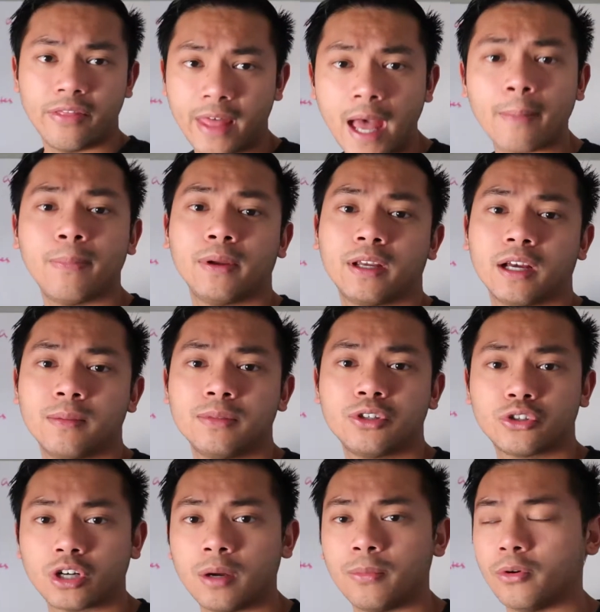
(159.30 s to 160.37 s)
that becomes
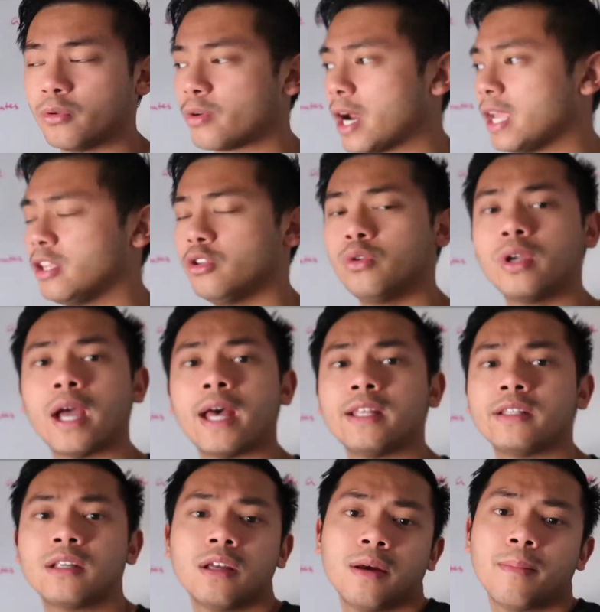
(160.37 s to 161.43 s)
trouble, right? You
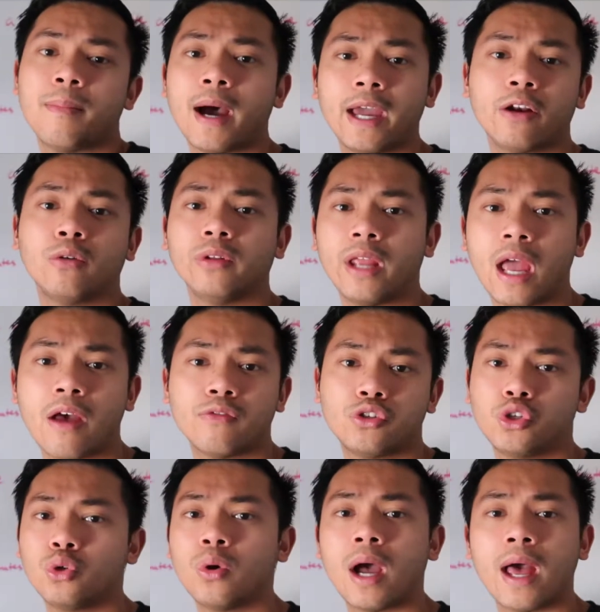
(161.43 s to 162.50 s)
guys might only have
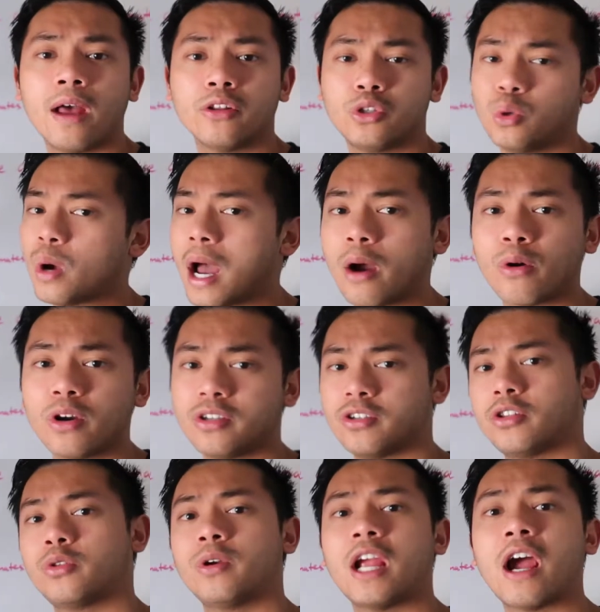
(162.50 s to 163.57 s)
2 hours
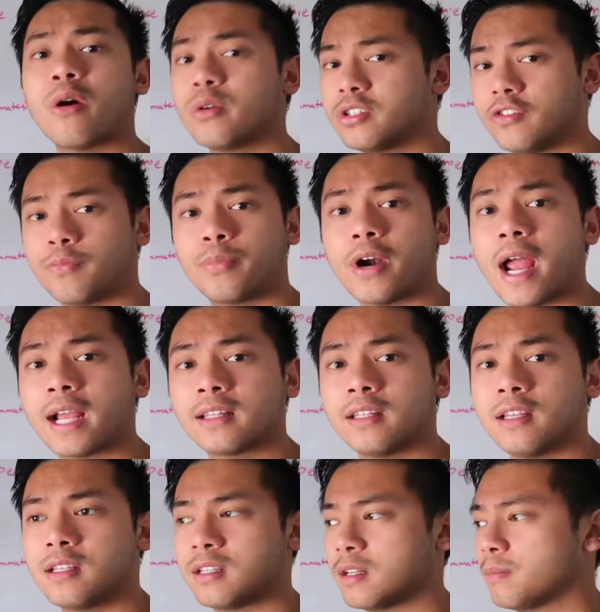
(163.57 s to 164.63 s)
to 3 hours of
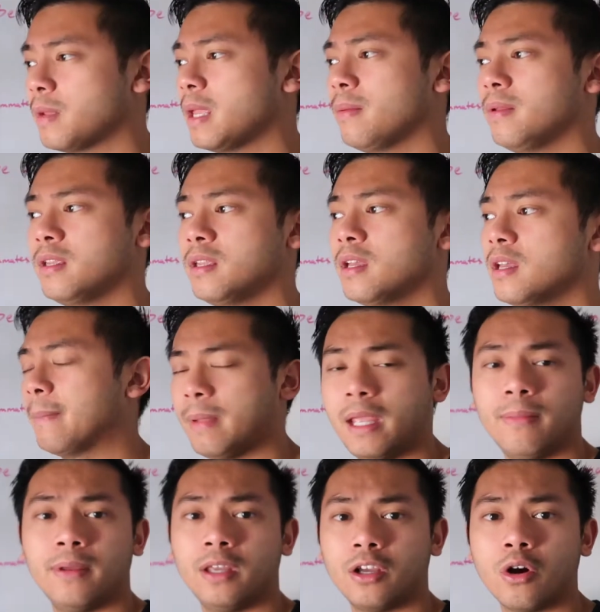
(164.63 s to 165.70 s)
practice, and
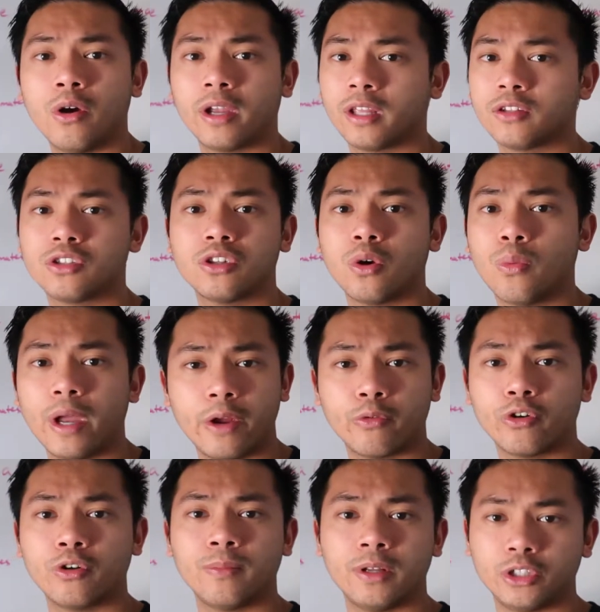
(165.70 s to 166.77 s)
maybe going into the weight
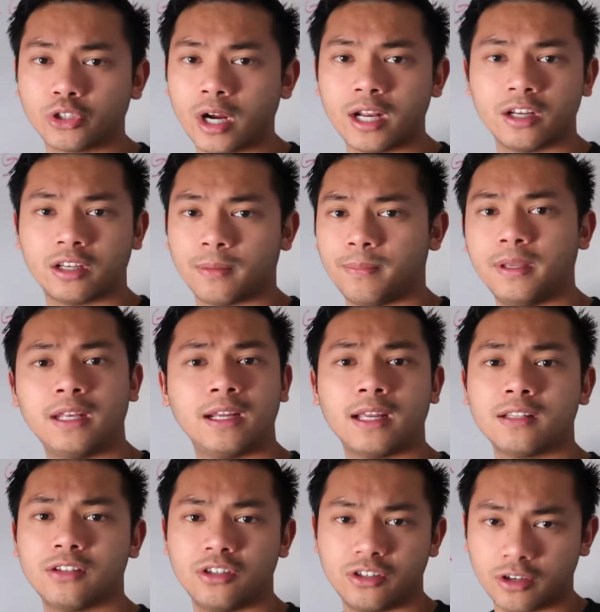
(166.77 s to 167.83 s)
room and trying to compete
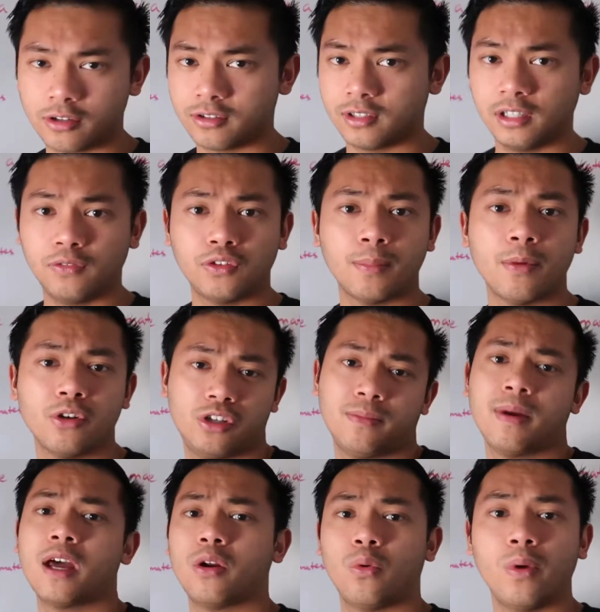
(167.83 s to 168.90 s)
against each other to lift the most
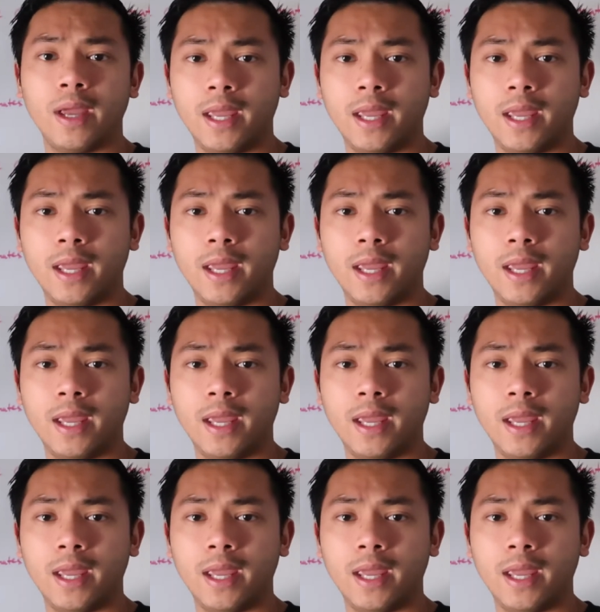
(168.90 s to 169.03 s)
amount of